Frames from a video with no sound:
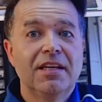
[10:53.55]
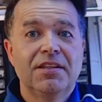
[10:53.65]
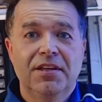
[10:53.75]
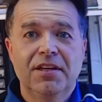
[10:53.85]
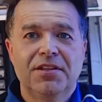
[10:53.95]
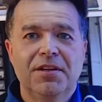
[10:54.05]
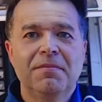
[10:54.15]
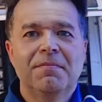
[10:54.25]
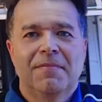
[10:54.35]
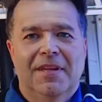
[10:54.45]
See you
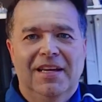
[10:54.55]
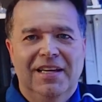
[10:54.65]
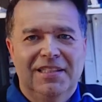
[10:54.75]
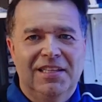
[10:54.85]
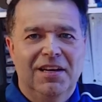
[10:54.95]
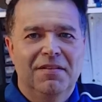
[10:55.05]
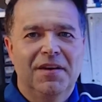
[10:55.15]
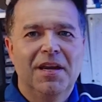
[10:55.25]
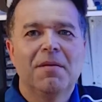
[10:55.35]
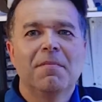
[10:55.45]
soon. Ta-da for now.